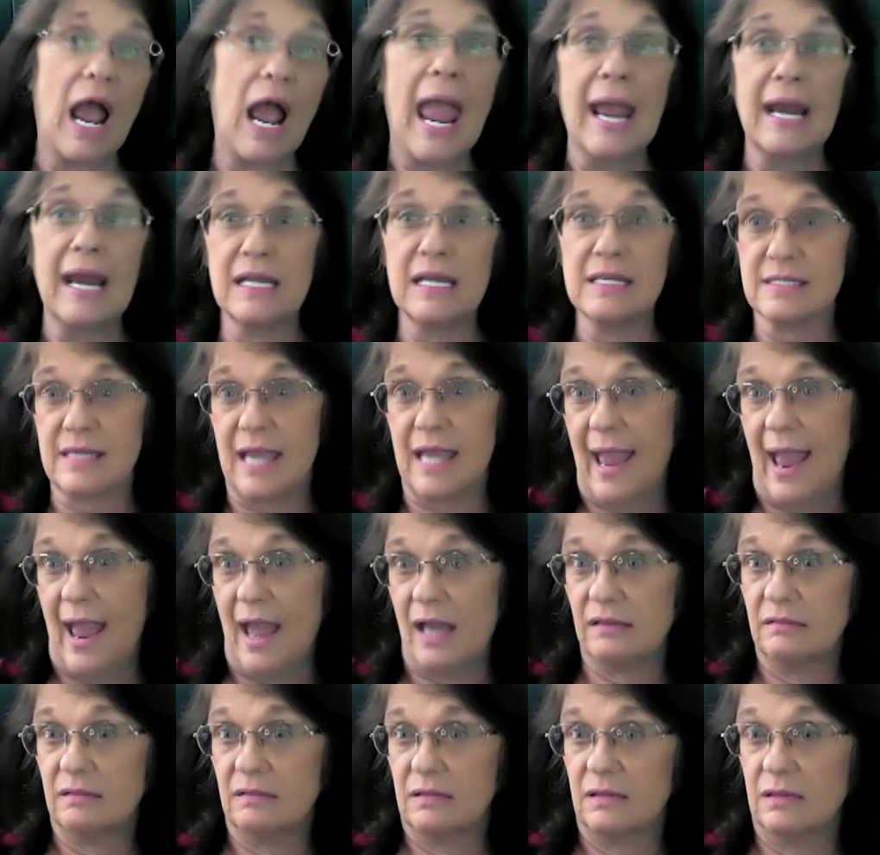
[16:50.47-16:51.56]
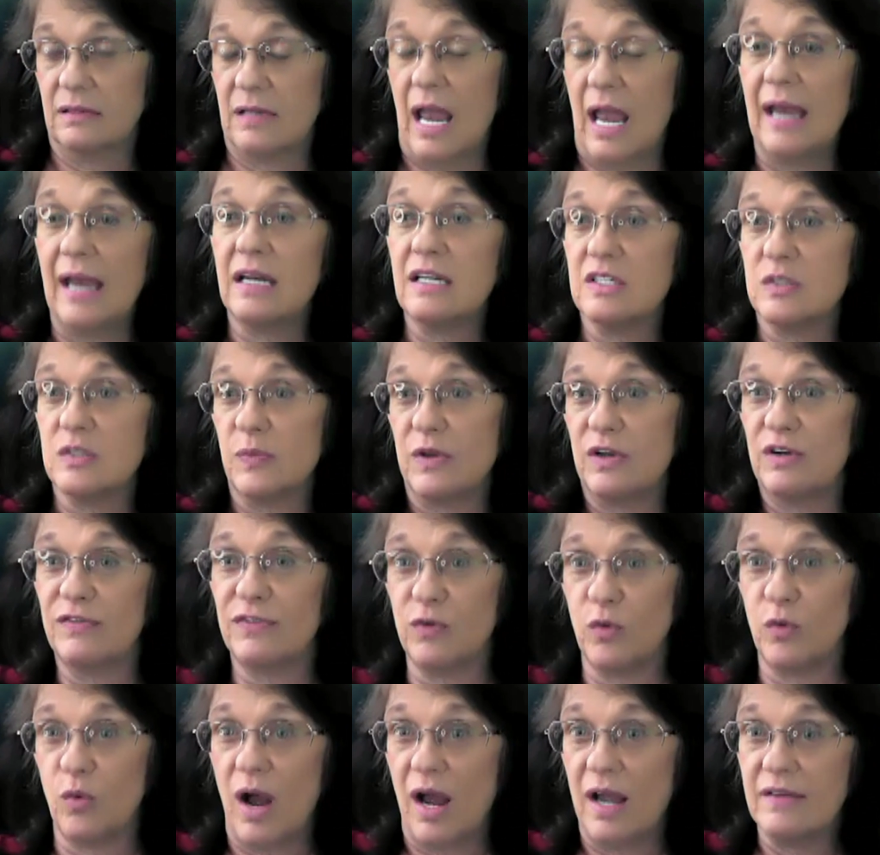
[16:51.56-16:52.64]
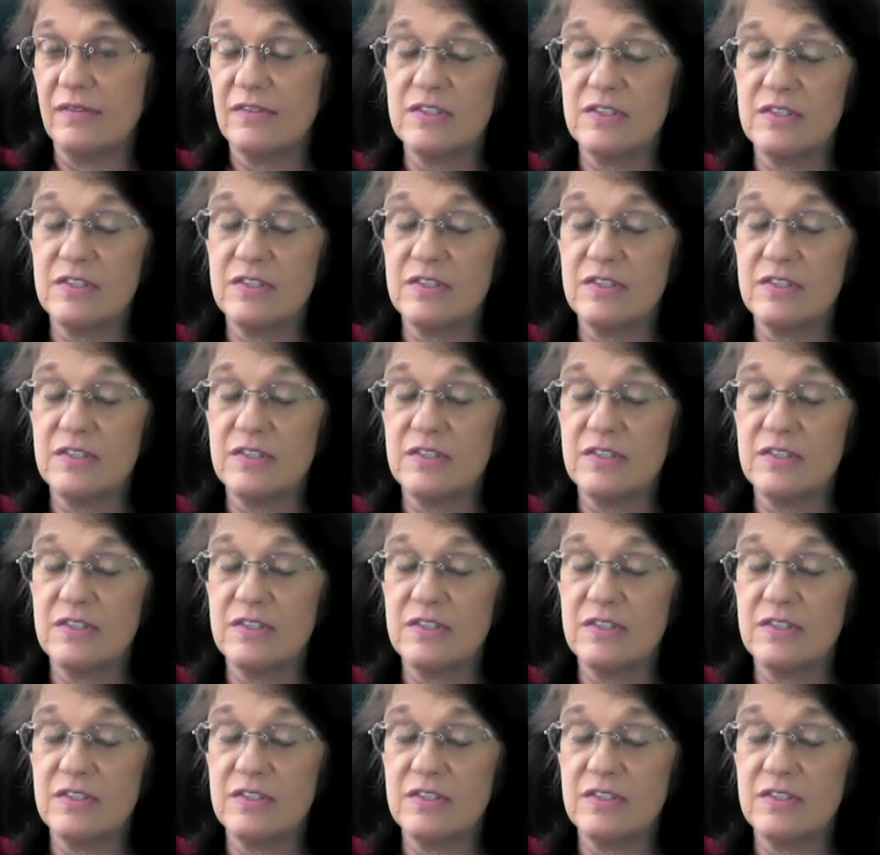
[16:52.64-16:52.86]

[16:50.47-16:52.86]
and his cat and his beautiful wife.